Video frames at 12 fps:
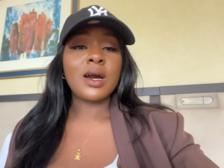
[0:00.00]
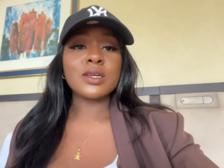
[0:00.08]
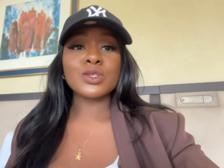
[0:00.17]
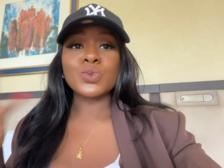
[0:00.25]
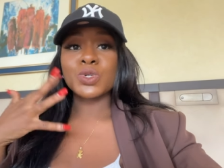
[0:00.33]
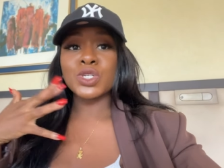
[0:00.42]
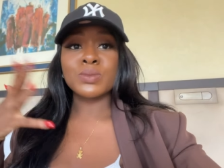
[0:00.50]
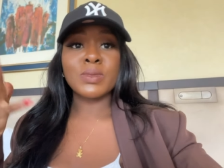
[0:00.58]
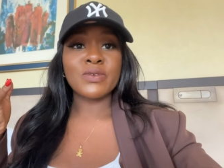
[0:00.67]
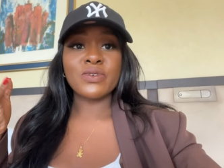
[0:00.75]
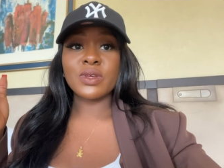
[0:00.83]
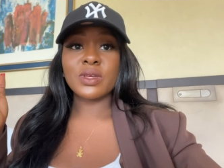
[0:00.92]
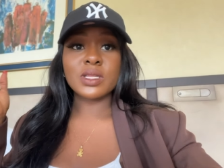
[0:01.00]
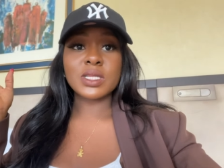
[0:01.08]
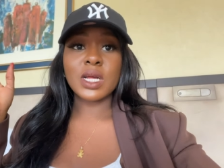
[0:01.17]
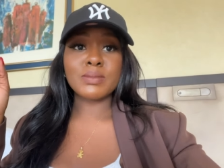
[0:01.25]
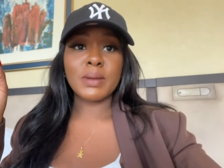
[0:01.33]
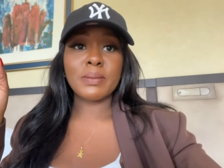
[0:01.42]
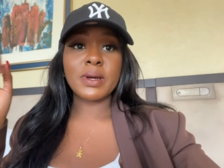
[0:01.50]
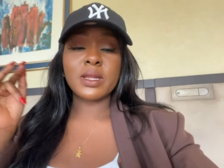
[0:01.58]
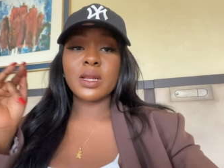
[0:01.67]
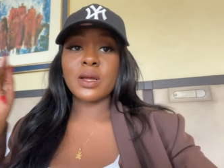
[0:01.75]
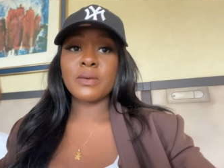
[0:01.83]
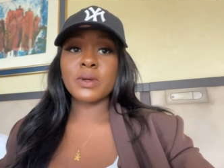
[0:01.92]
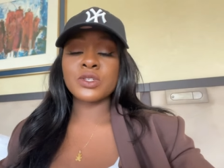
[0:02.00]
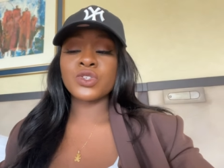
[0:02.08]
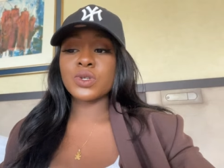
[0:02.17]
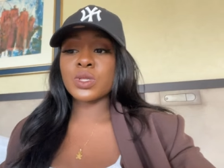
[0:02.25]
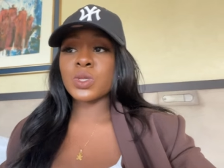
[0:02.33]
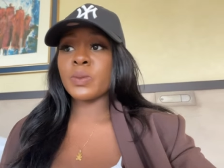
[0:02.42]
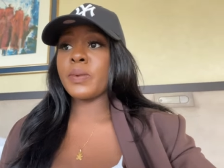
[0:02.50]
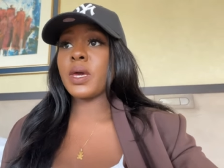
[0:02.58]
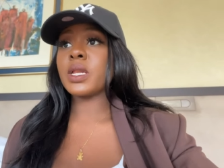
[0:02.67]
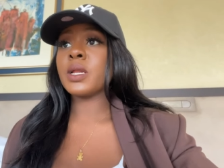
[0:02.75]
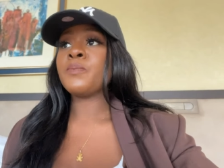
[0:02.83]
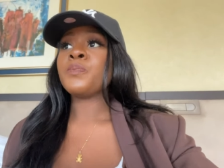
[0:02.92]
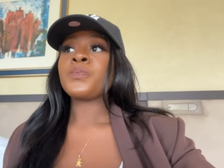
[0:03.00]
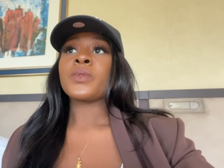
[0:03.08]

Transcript: I just washed my face, had my bath, and I went straight to bed.